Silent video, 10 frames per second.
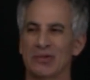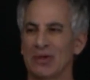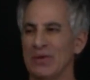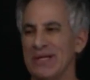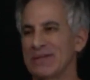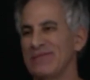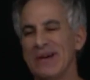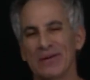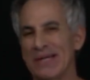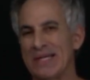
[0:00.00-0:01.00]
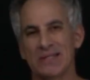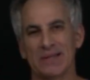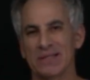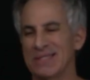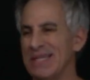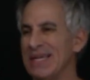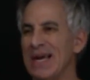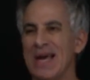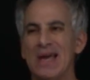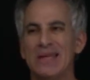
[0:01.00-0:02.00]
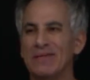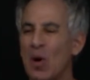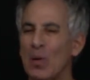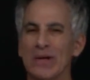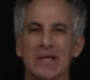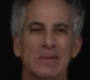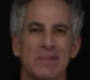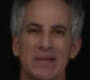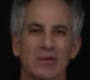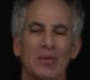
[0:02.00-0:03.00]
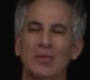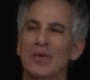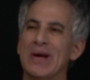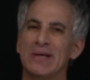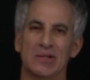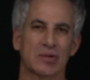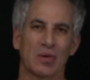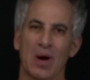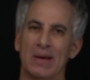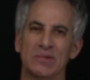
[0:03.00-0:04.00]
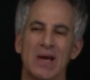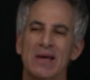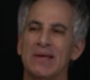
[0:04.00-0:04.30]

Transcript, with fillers: So it's very easy to see they've already committed horrendous crimes.